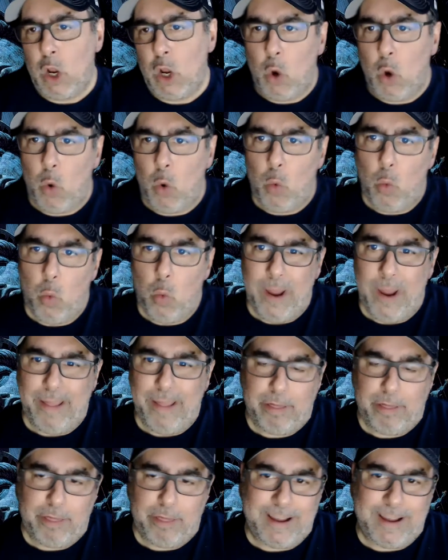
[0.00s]

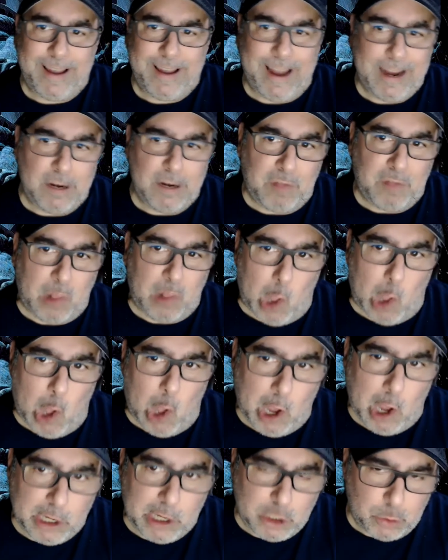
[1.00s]
with the kind of
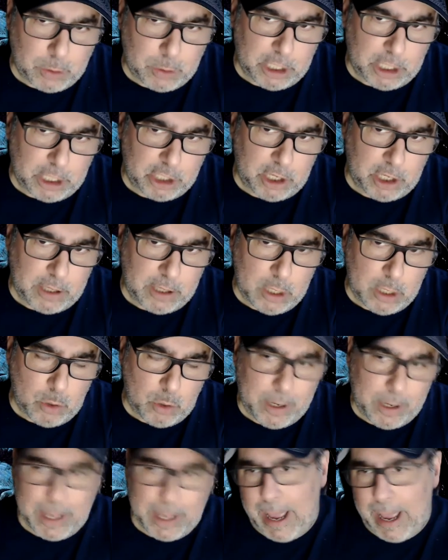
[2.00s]
law tradition that you
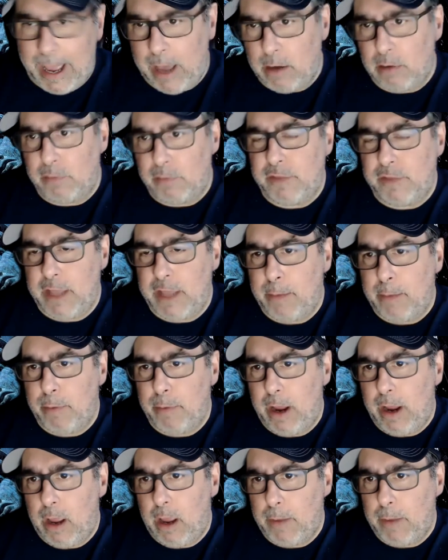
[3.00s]
get out of the
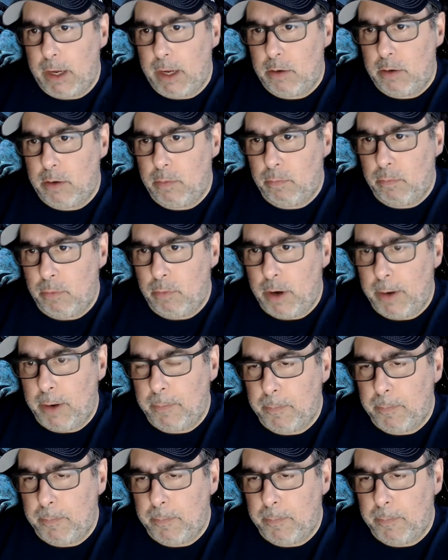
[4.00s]
Abrahamic, right?